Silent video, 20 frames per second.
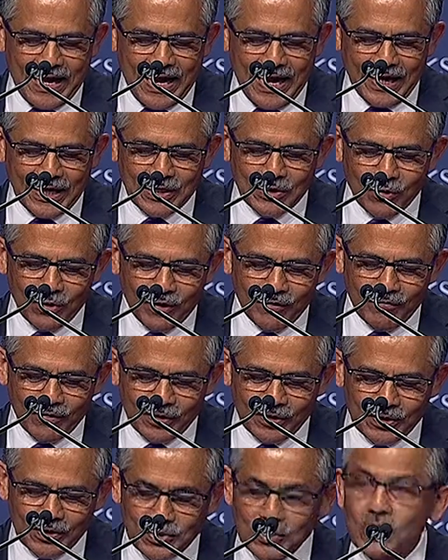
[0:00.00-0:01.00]
I know I've
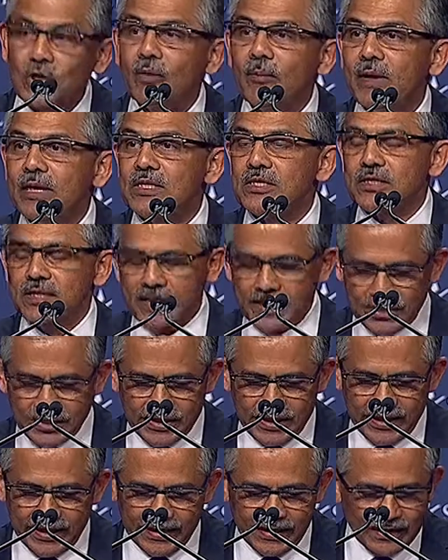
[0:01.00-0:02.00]
learned so much
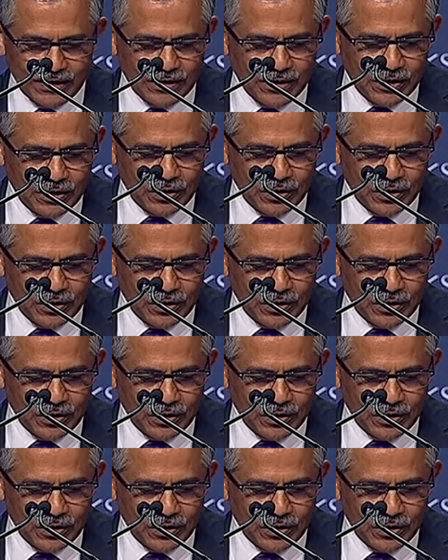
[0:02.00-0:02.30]
listening